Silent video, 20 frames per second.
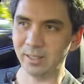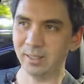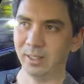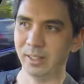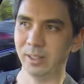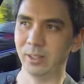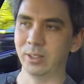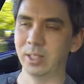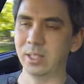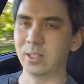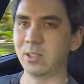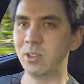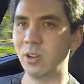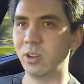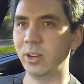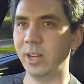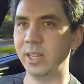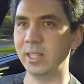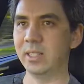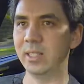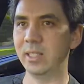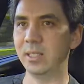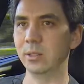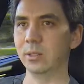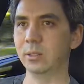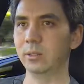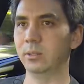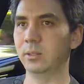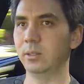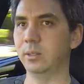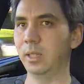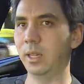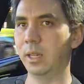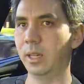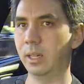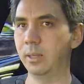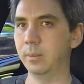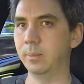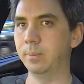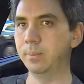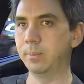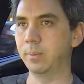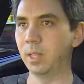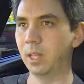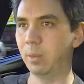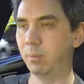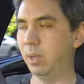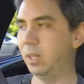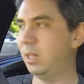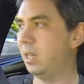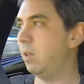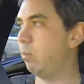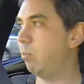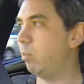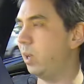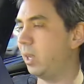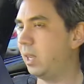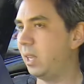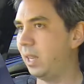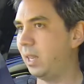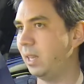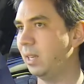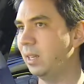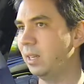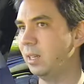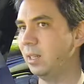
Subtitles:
That's not ideal. A bit nitpicky.